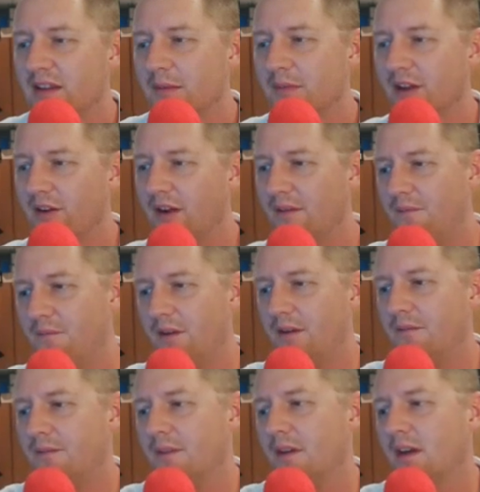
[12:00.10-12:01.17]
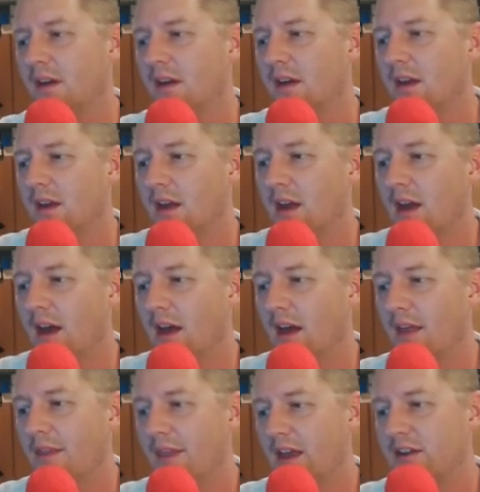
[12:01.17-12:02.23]
in the middle at 5th.
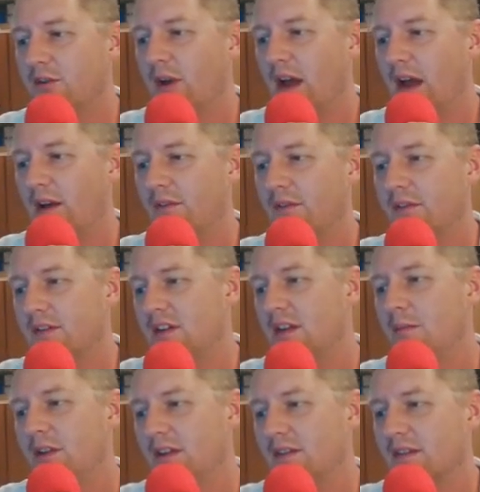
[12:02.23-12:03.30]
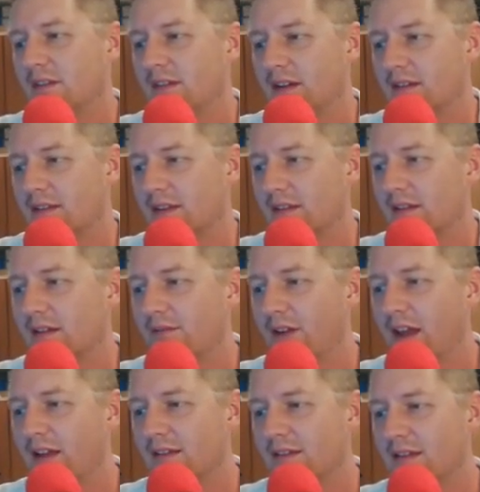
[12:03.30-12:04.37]
Then you have TB in the 6th, that's
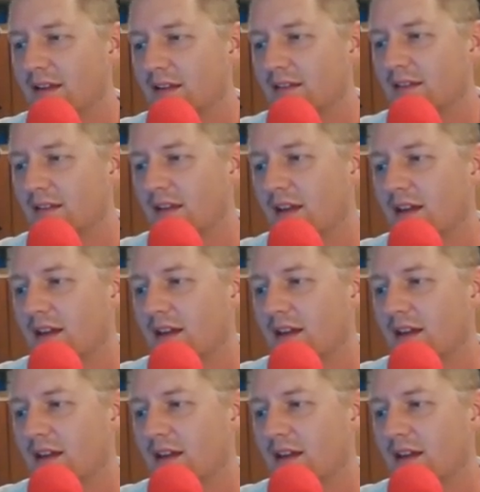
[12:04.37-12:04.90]
Sylvain at 6th,